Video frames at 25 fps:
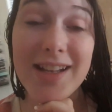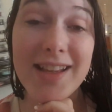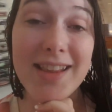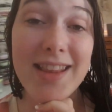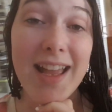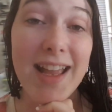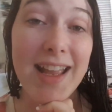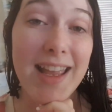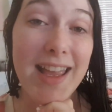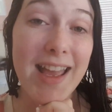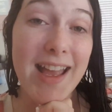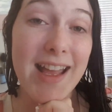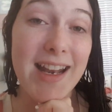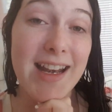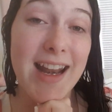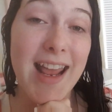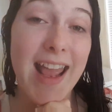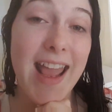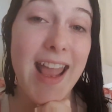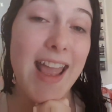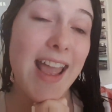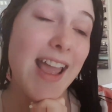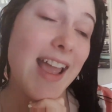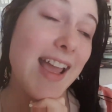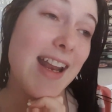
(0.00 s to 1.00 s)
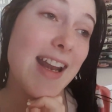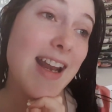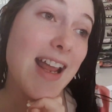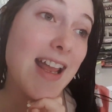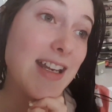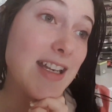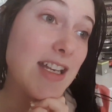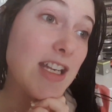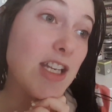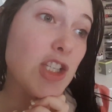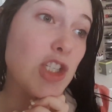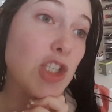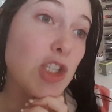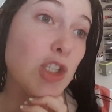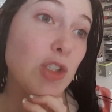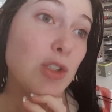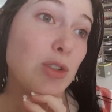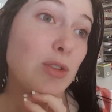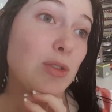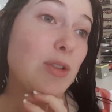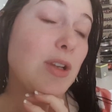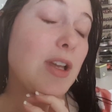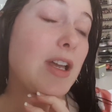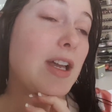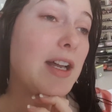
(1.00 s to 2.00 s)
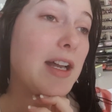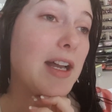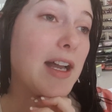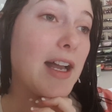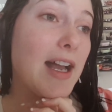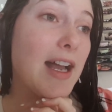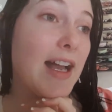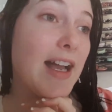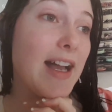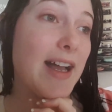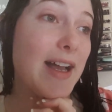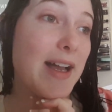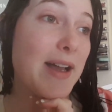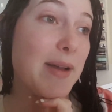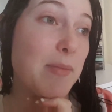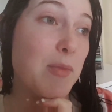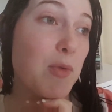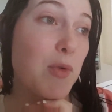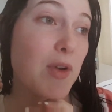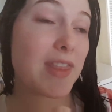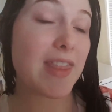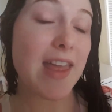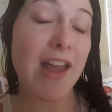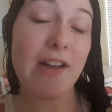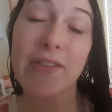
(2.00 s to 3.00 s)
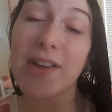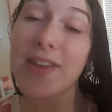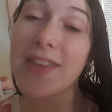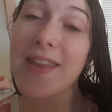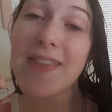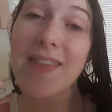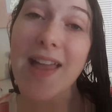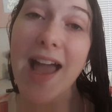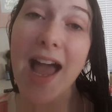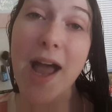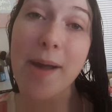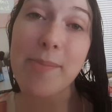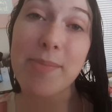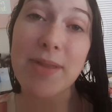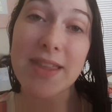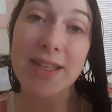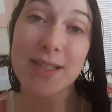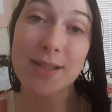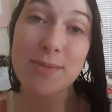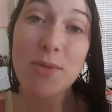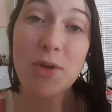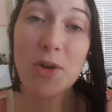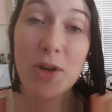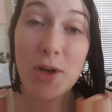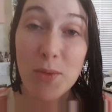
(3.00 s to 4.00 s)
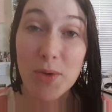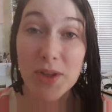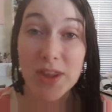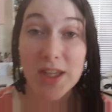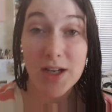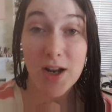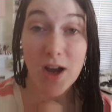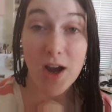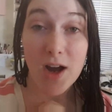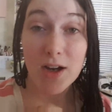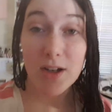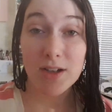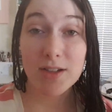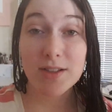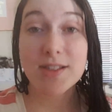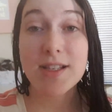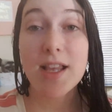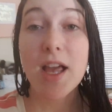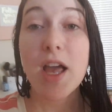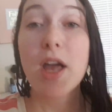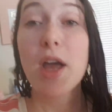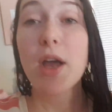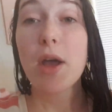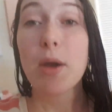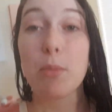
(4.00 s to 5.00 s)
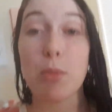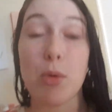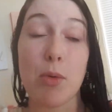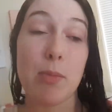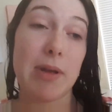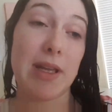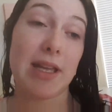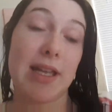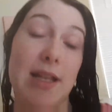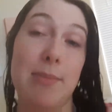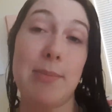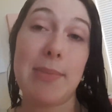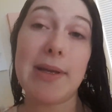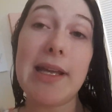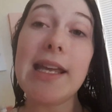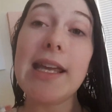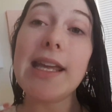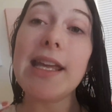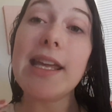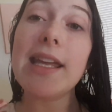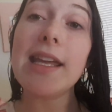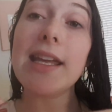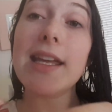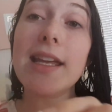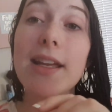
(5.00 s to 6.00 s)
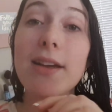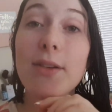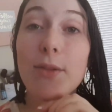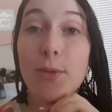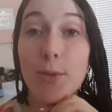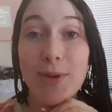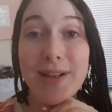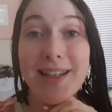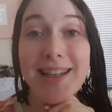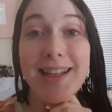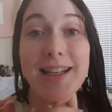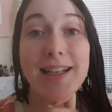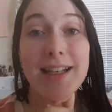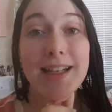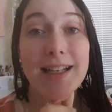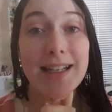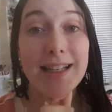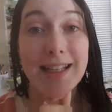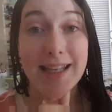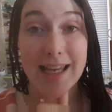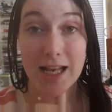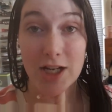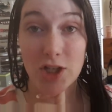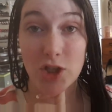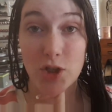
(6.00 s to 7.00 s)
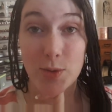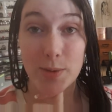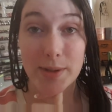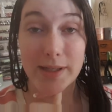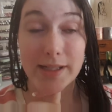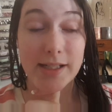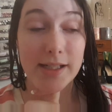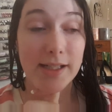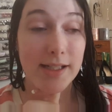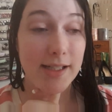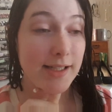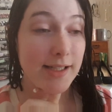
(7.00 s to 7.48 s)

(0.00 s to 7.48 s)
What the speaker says: done that yet, and I need to. With everything that happened this morning with the dogs pooping and peeing, we didn't get to it.